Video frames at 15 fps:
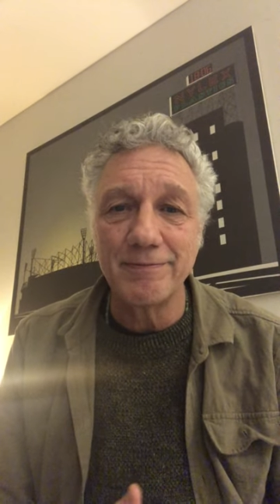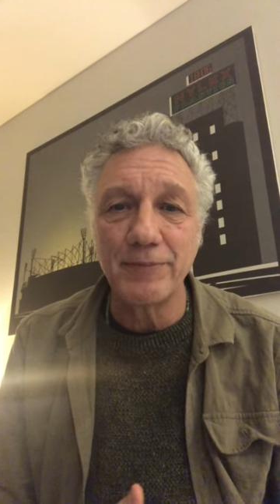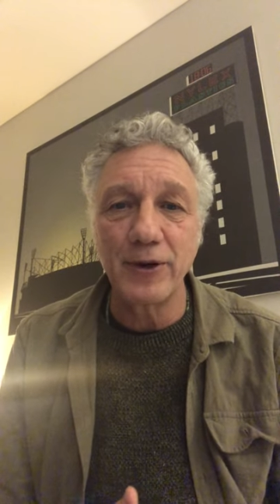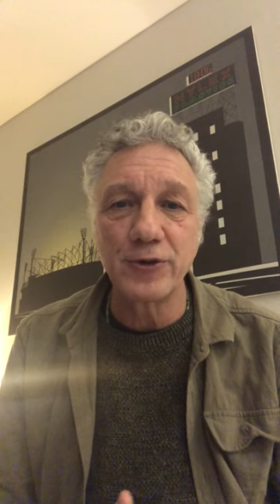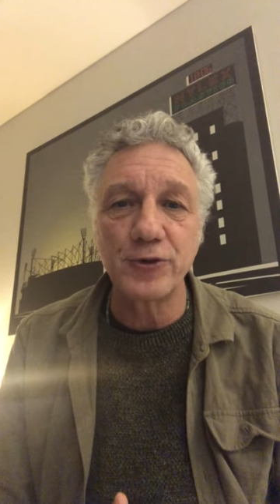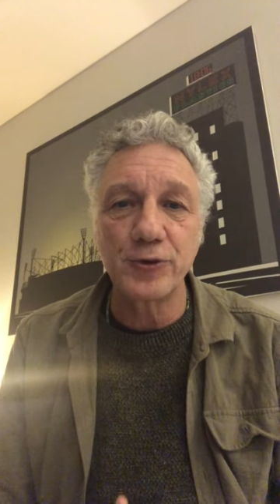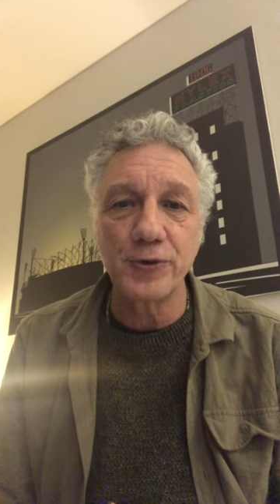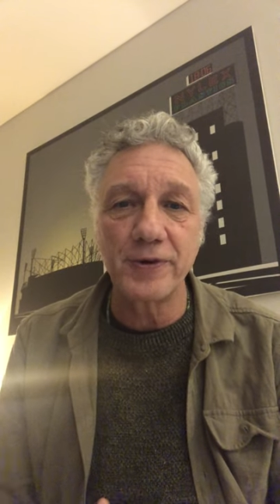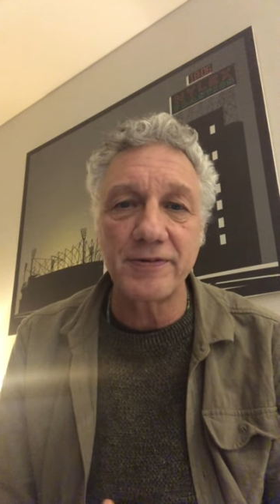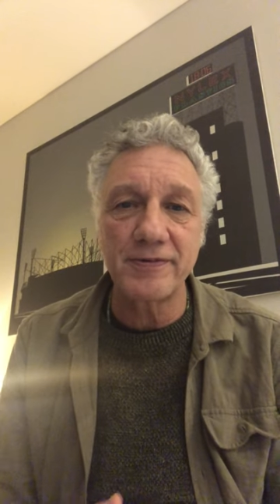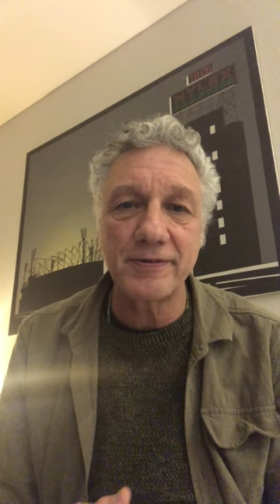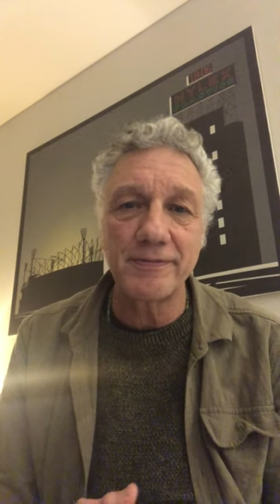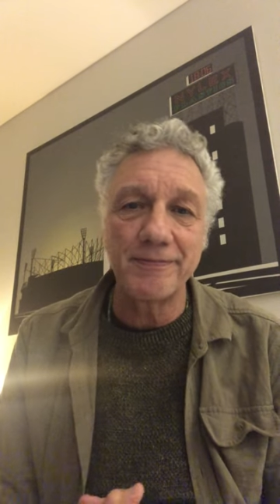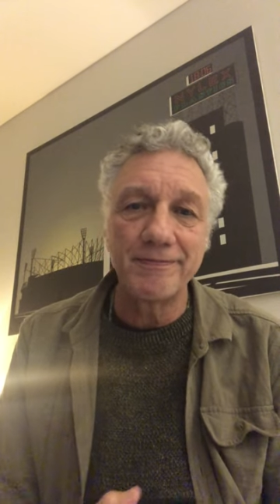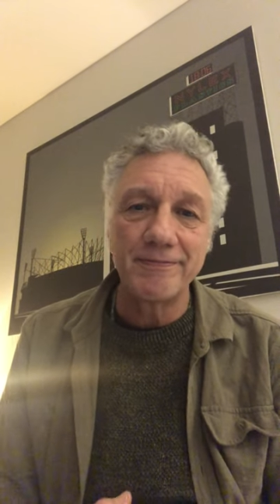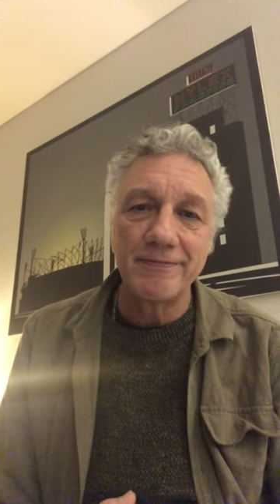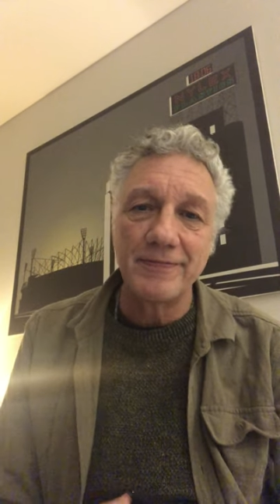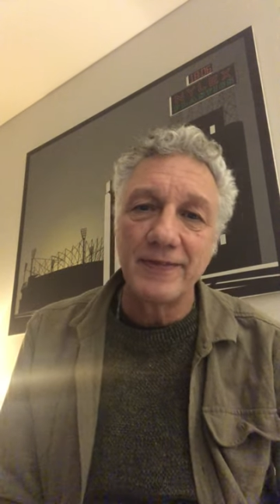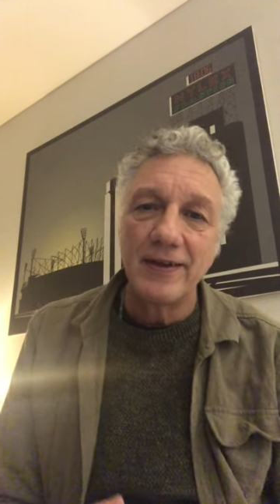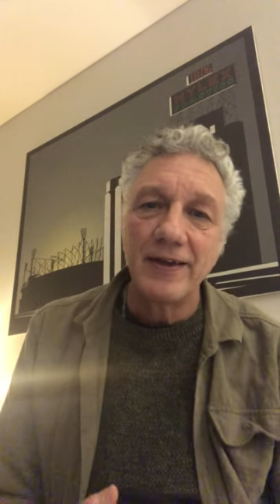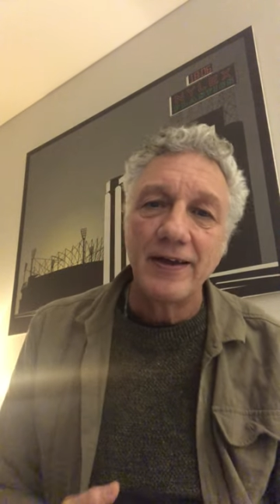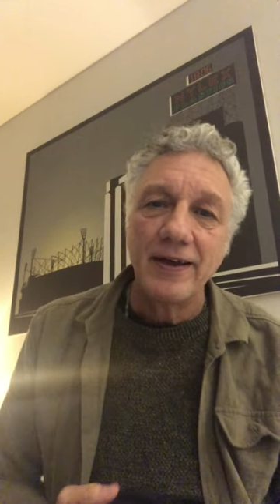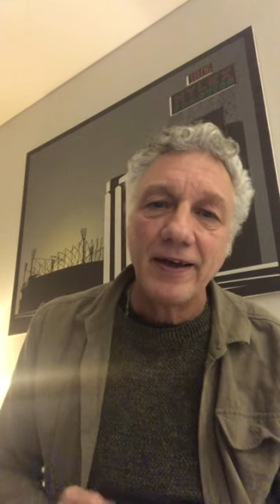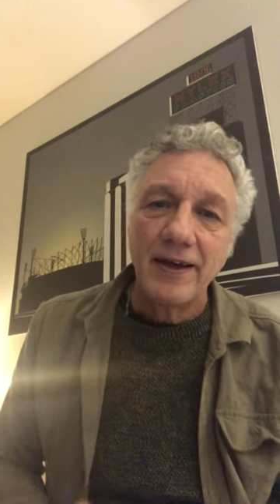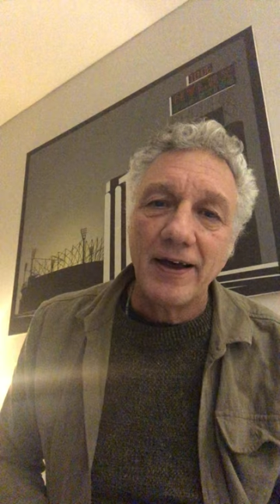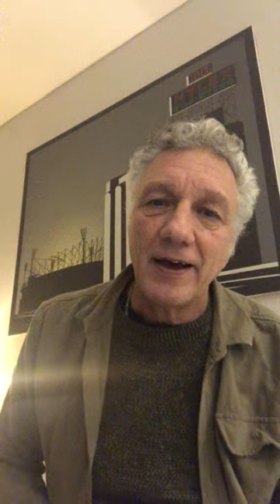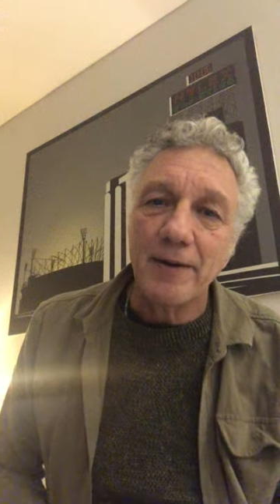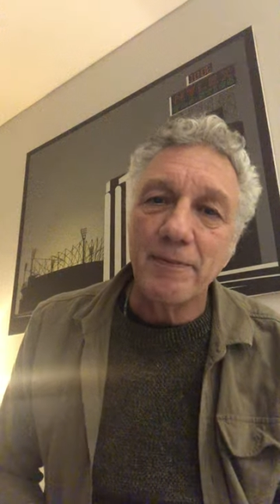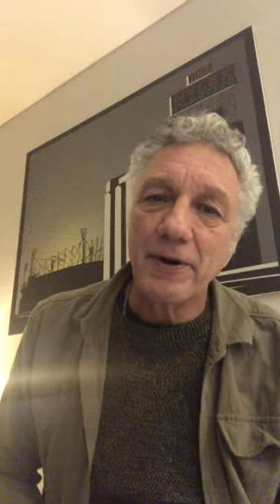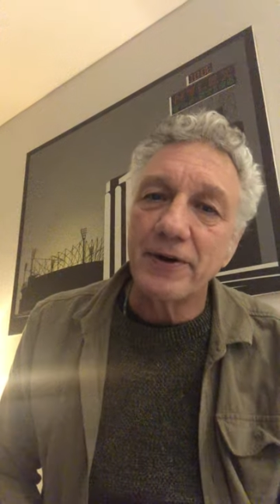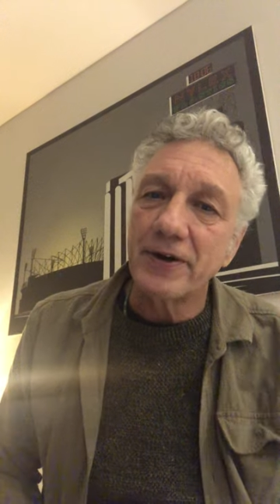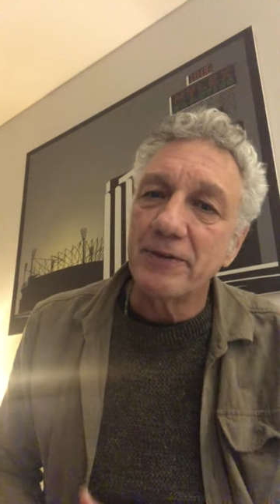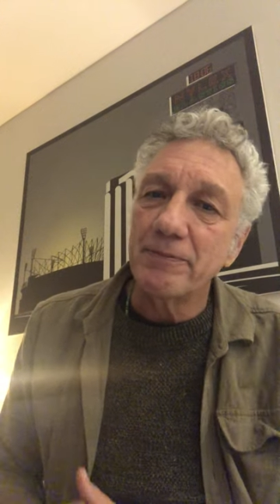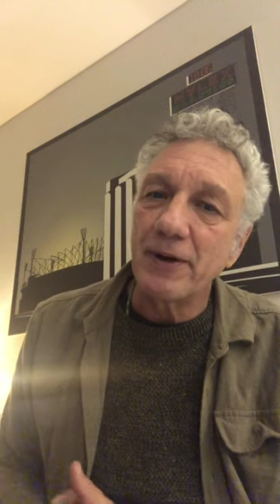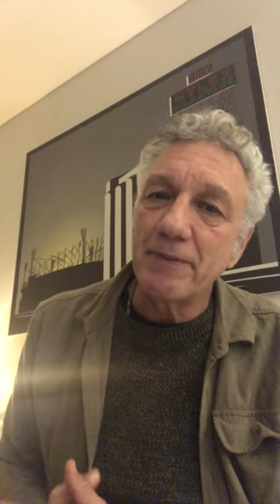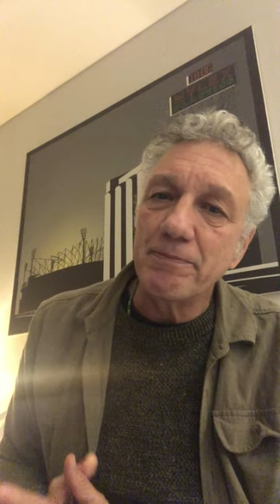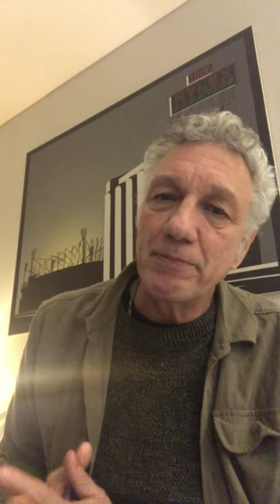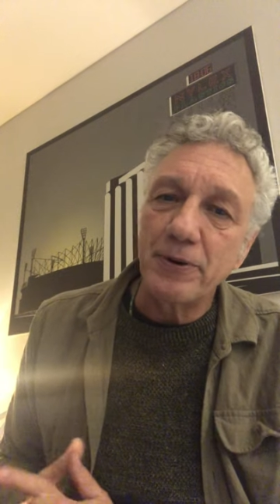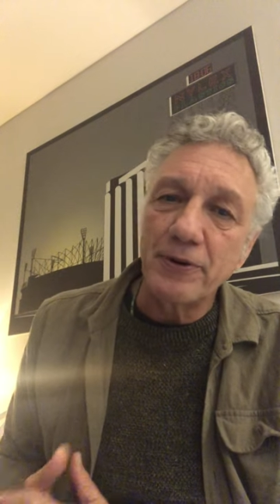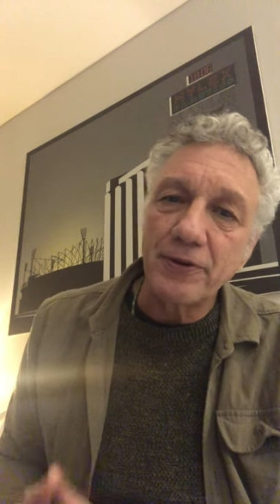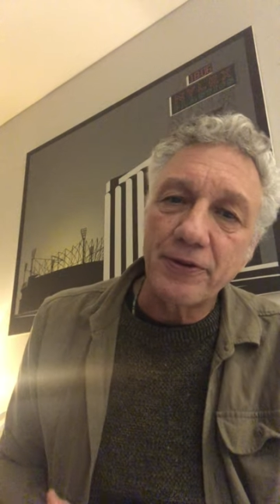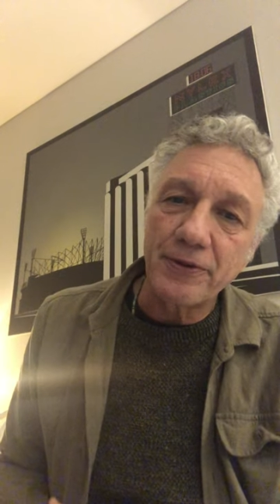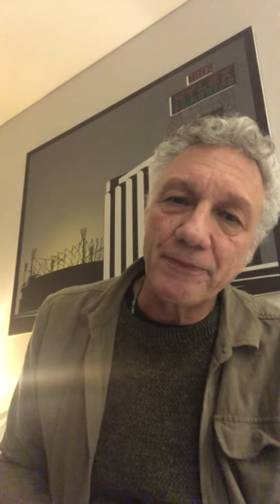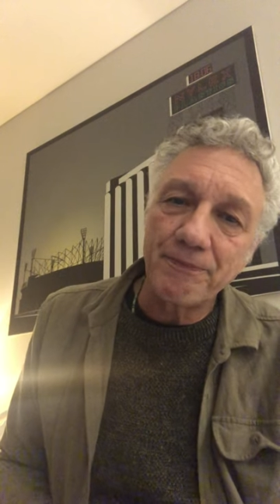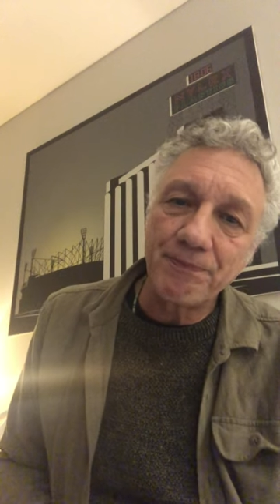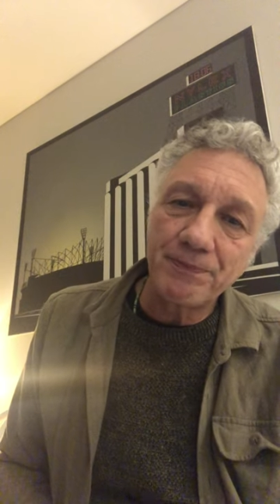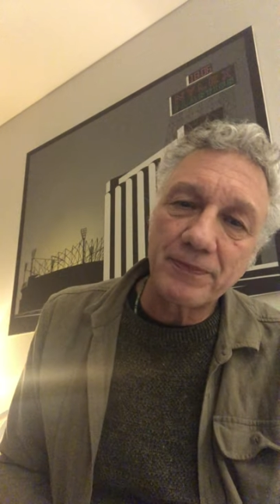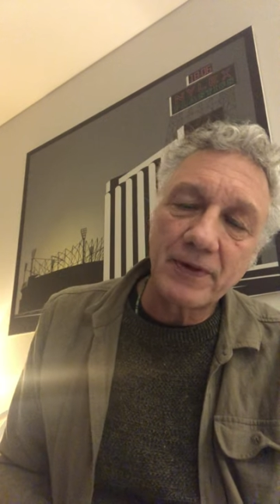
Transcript: by choice, American by birth.